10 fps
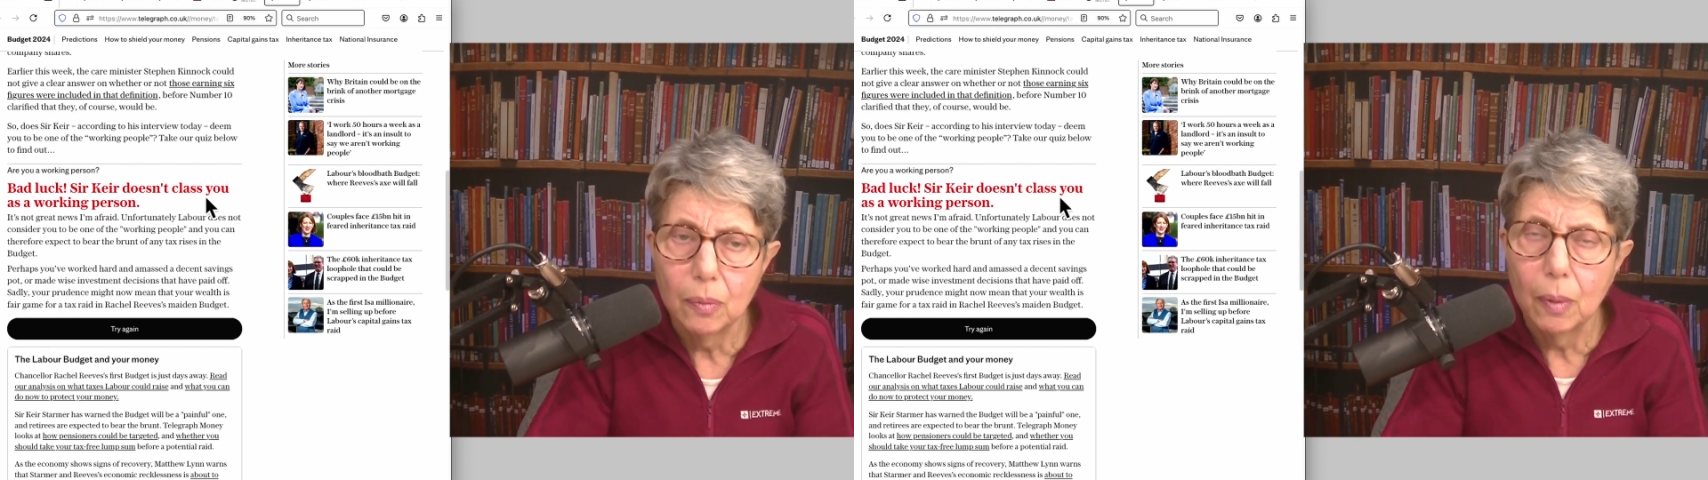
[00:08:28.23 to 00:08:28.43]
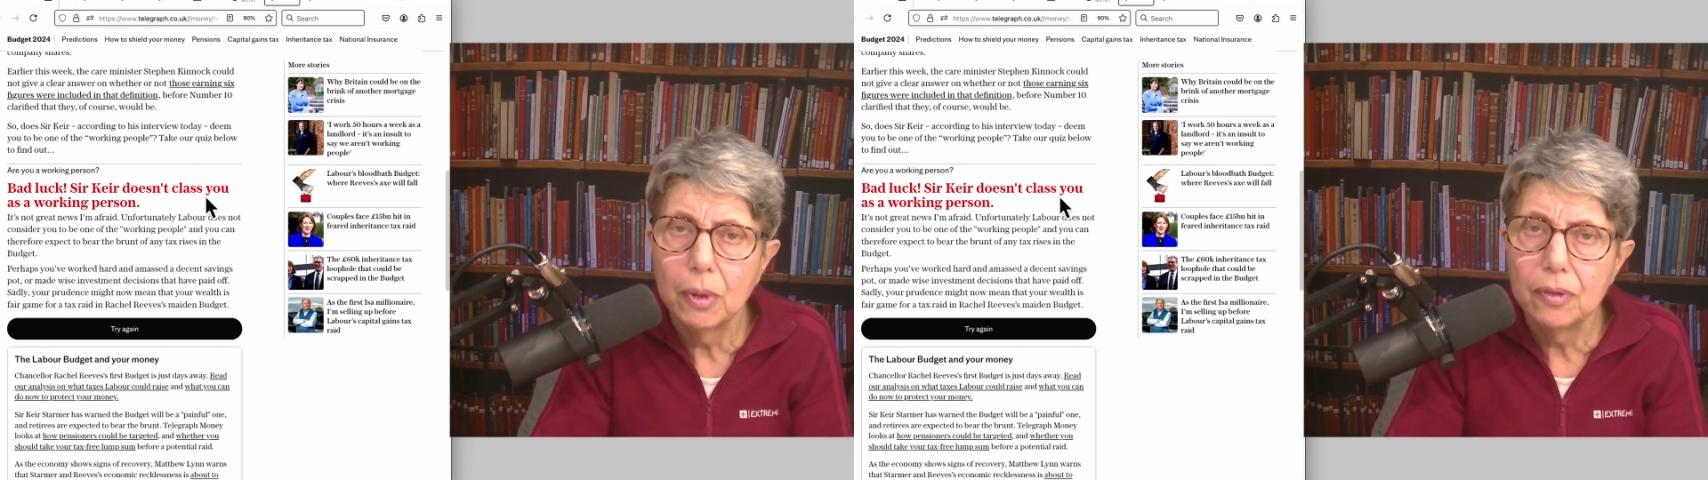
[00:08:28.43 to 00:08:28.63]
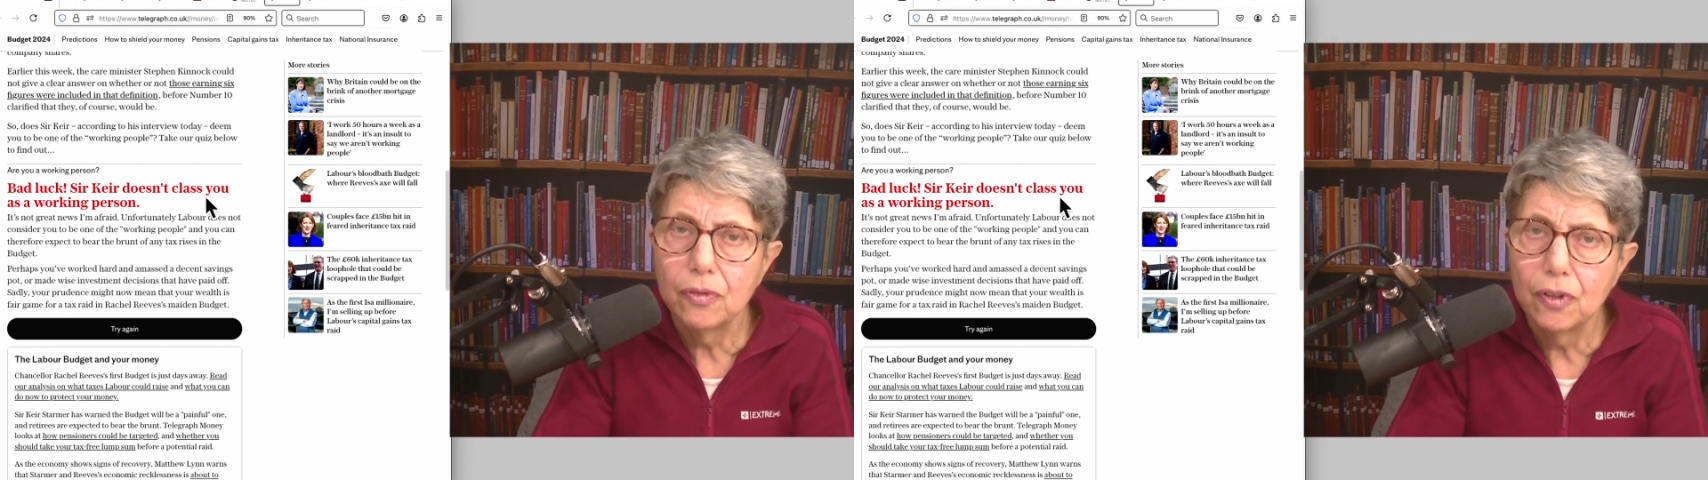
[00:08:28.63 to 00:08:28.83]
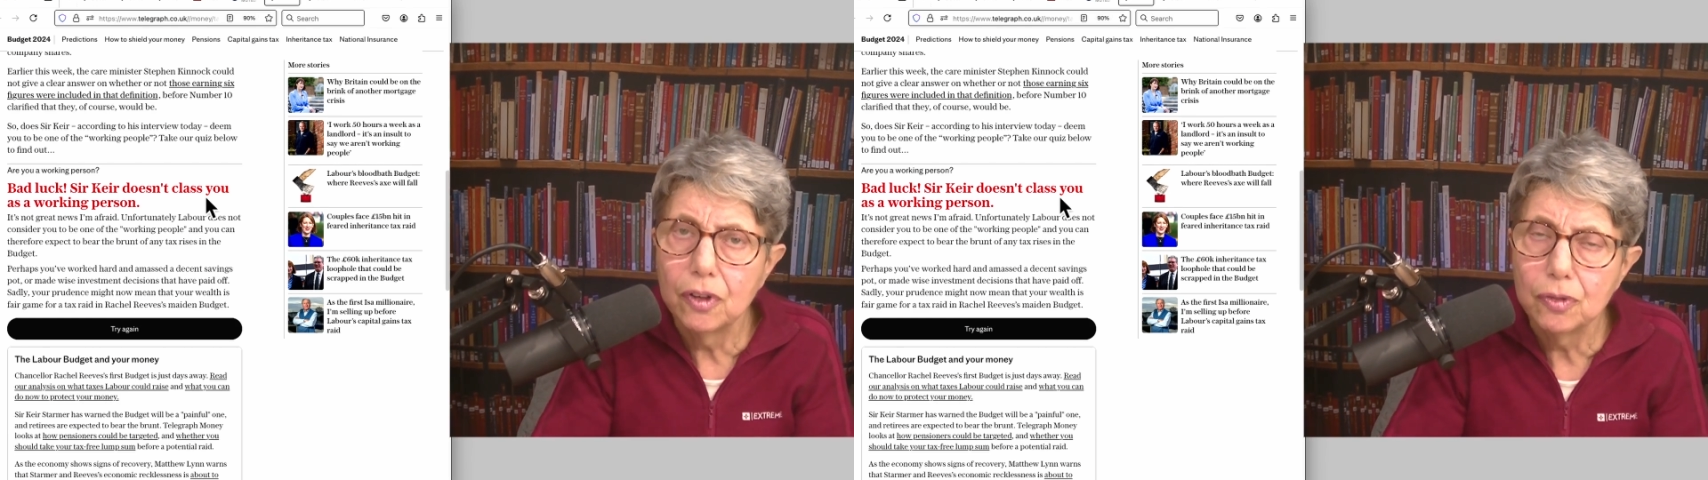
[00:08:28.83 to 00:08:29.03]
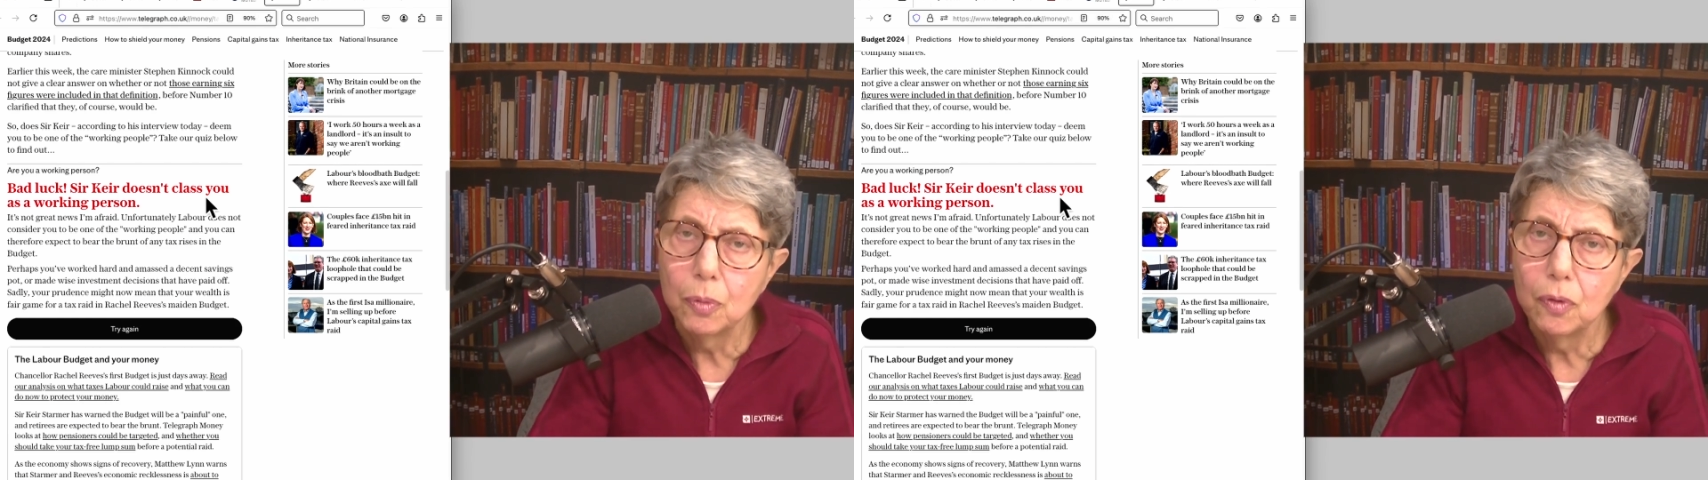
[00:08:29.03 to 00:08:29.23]
when we'd
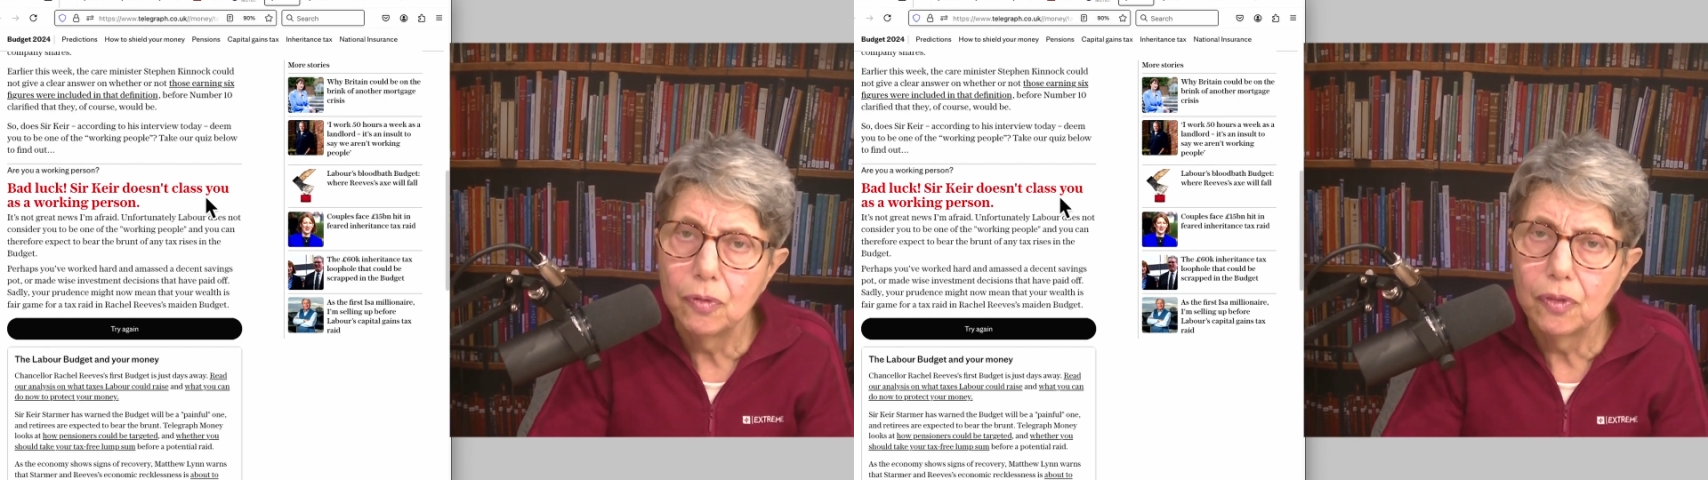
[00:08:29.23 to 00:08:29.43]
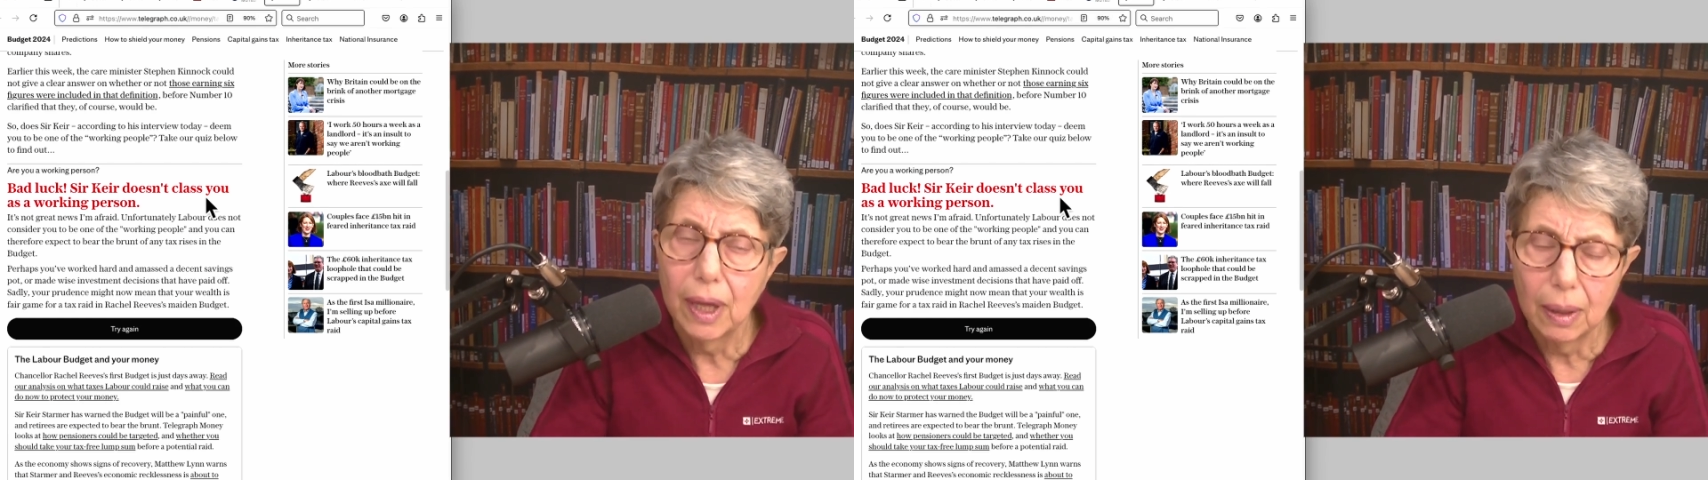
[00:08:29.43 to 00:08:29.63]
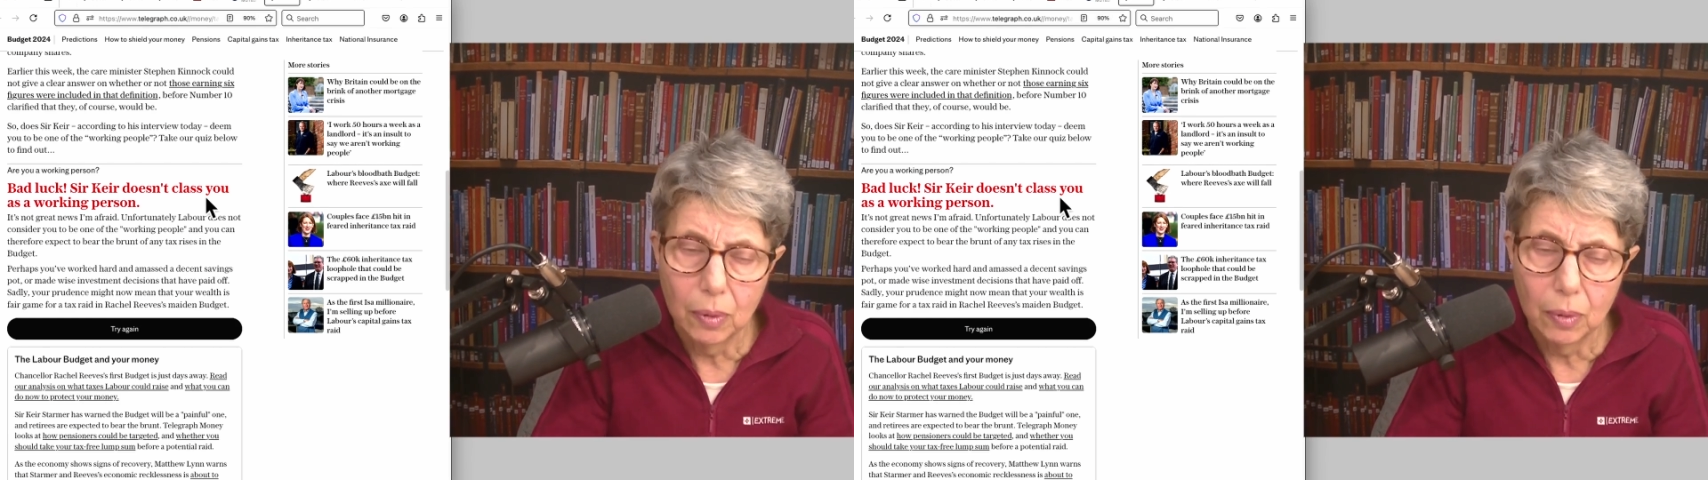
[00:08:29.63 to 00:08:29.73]
first moved there.